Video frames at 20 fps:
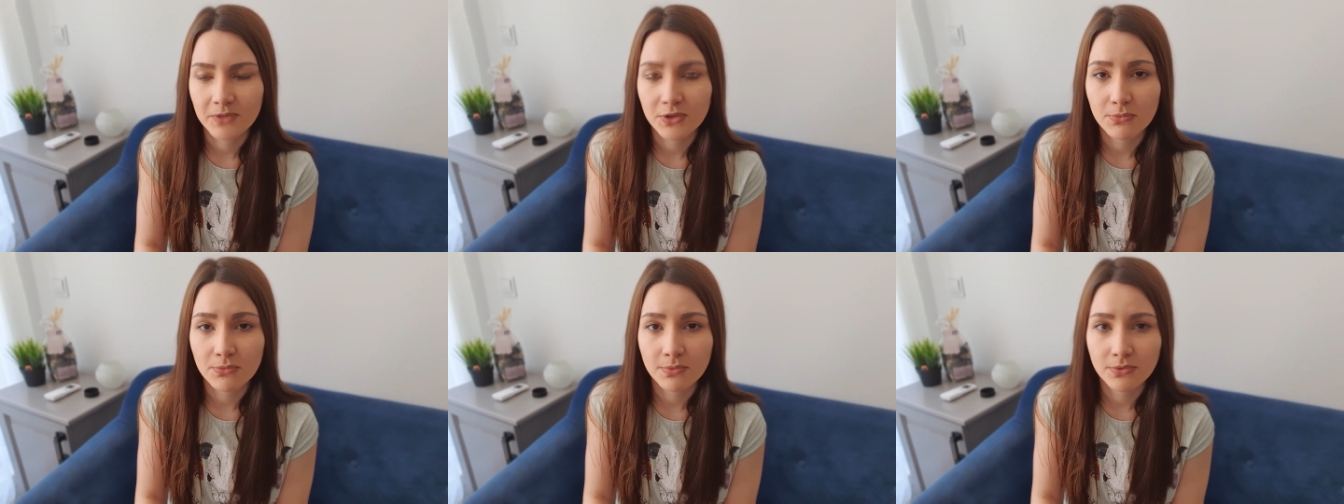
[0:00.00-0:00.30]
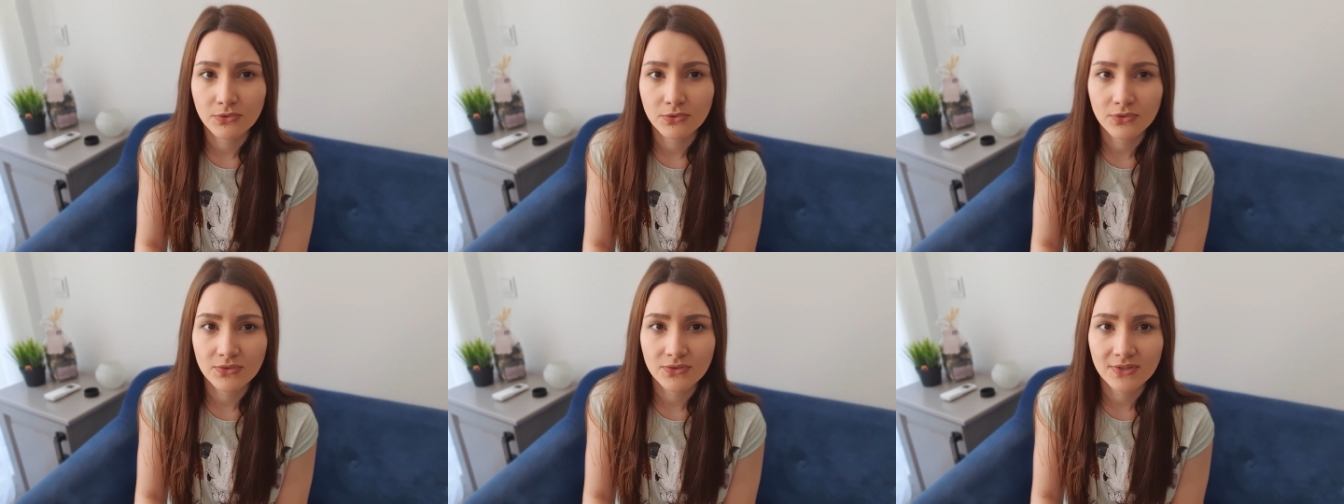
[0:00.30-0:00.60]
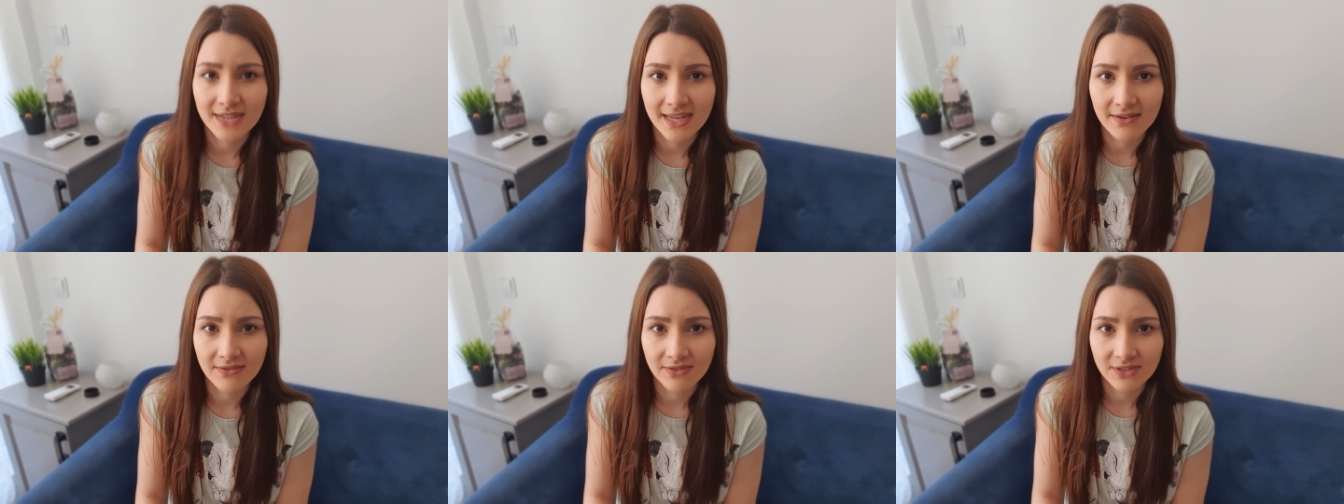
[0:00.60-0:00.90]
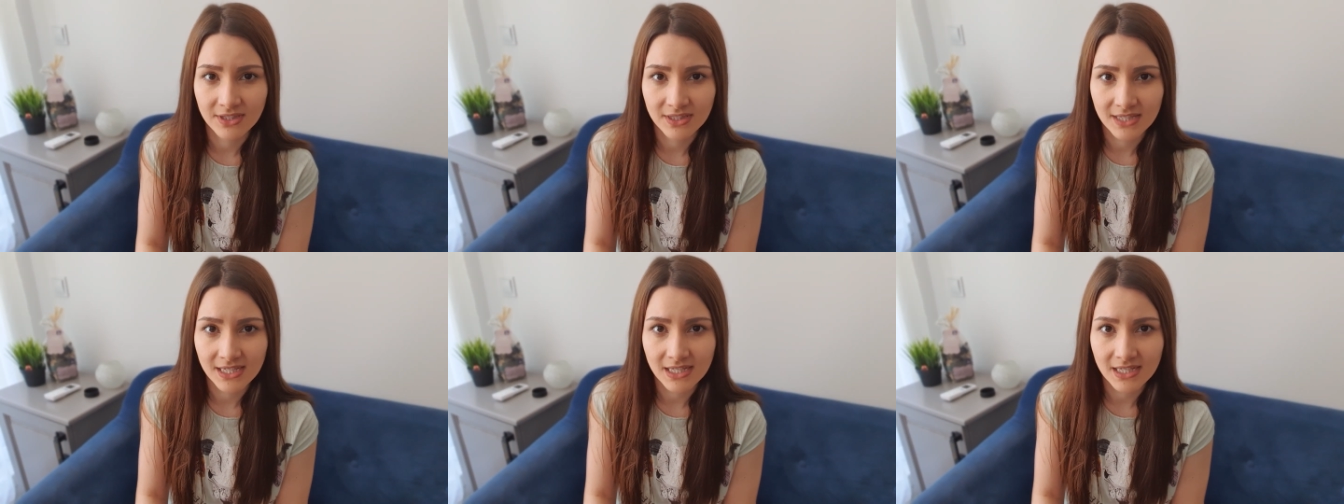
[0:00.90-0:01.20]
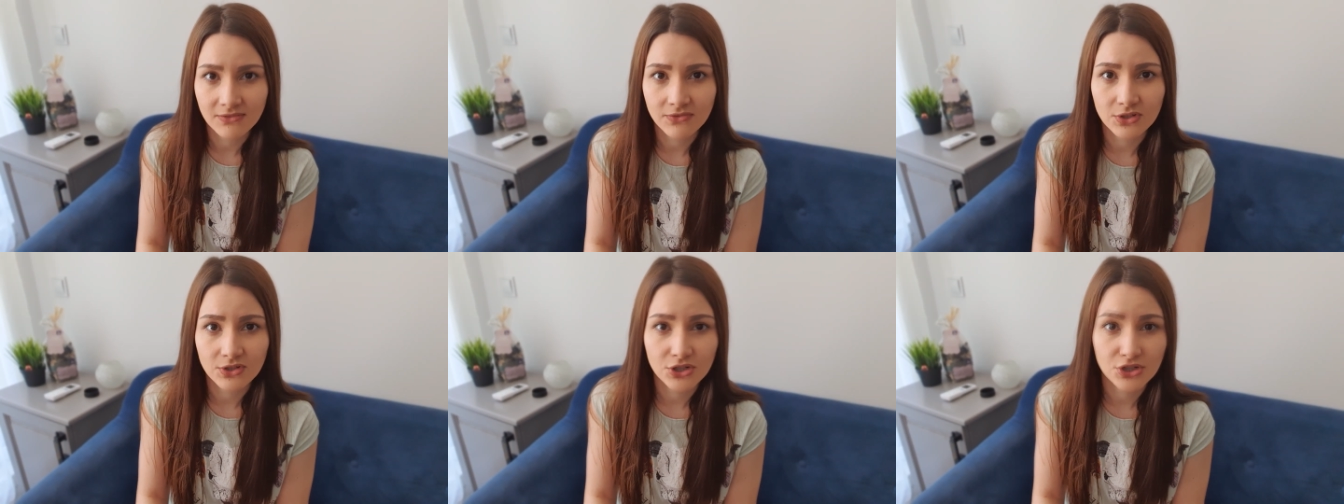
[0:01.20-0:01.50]
Ubuntu
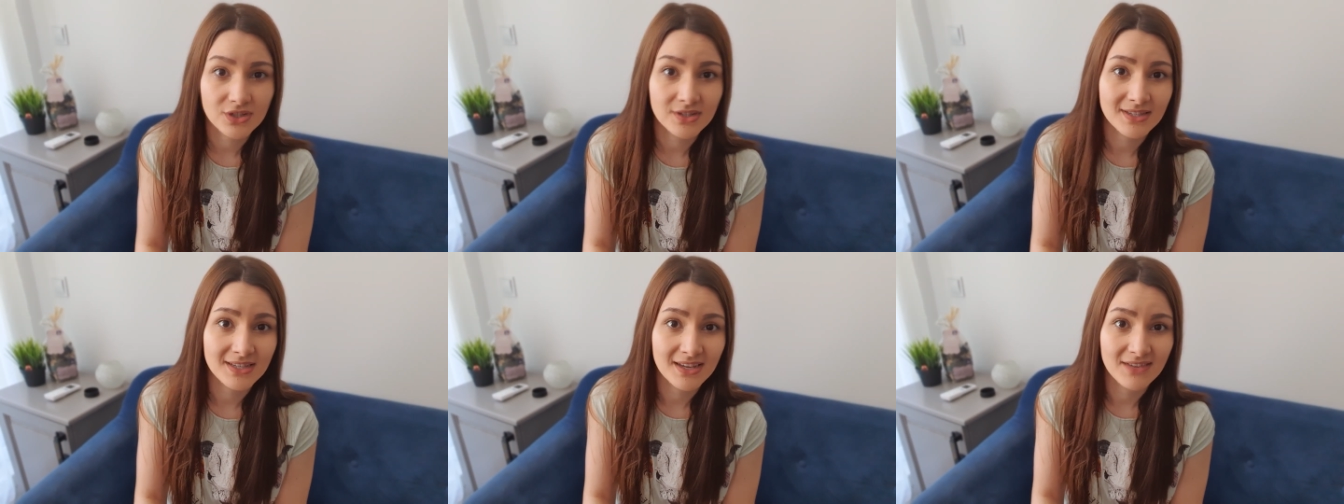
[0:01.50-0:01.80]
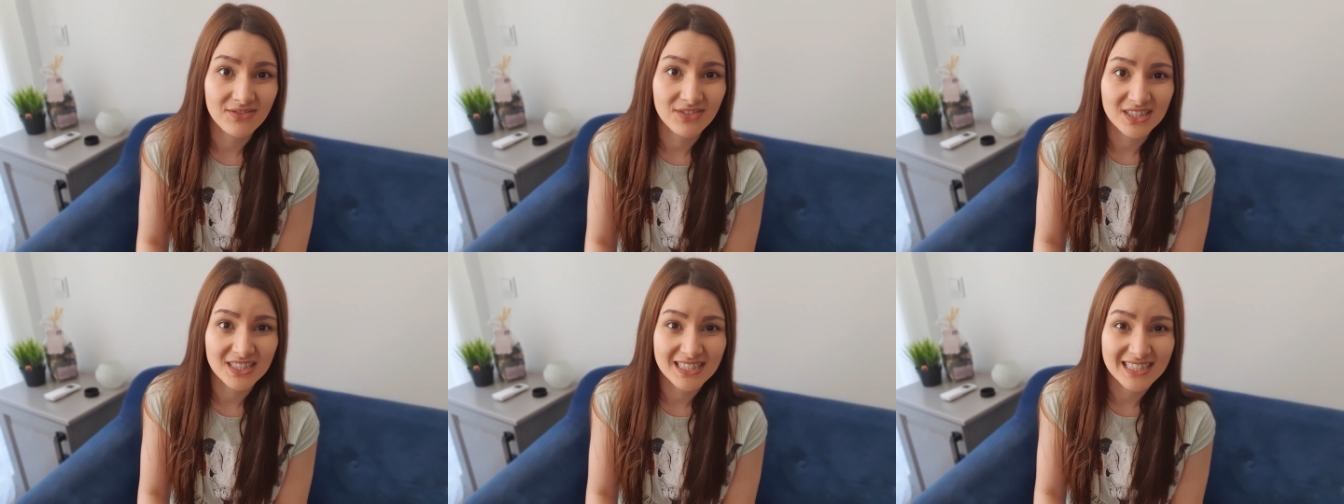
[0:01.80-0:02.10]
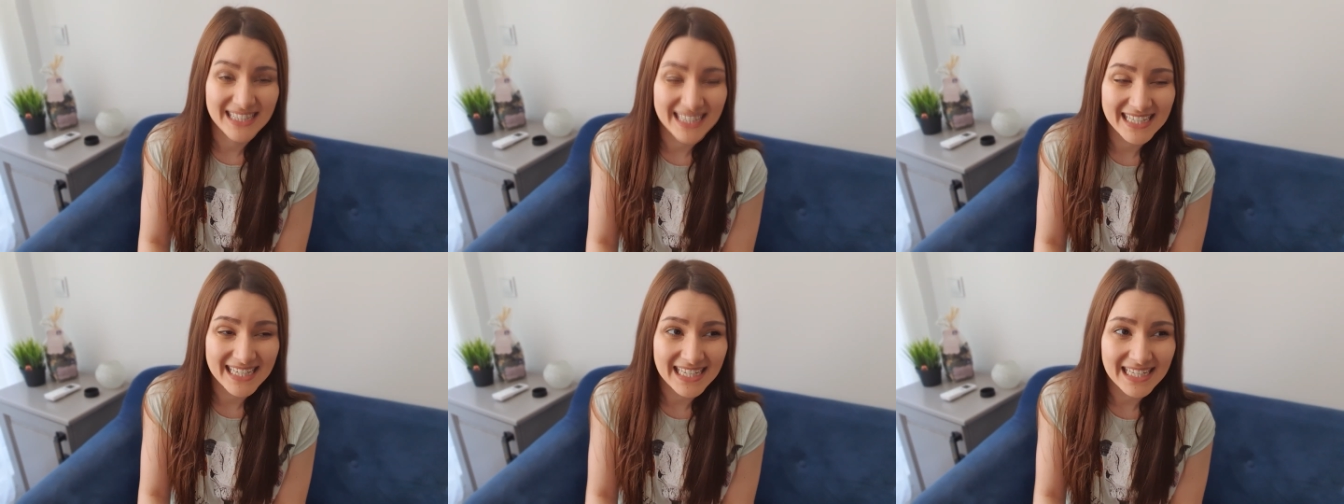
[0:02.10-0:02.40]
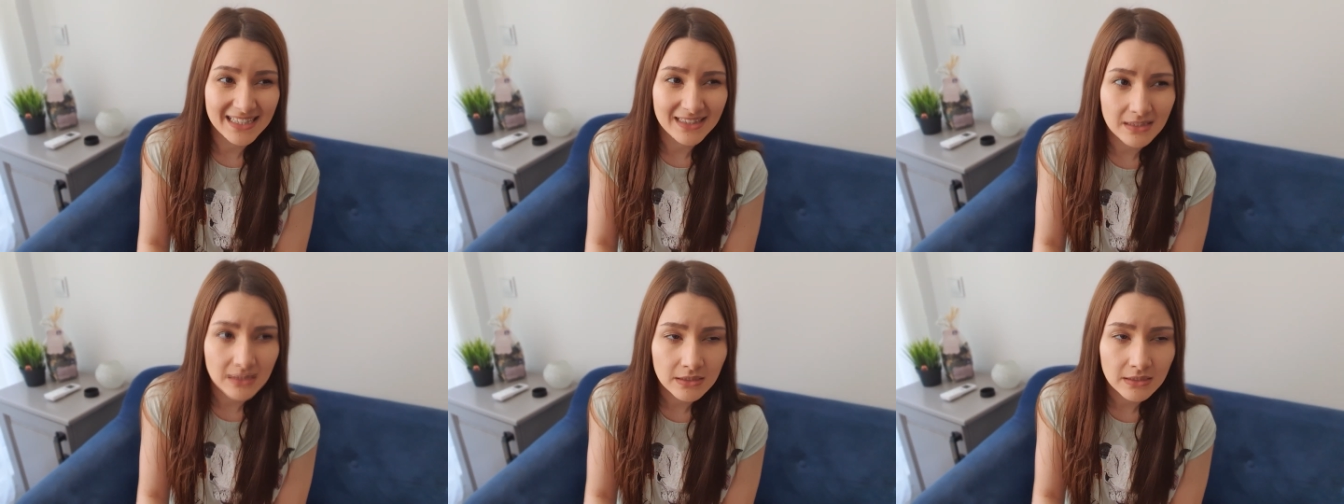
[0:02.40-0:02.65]
17, version 17.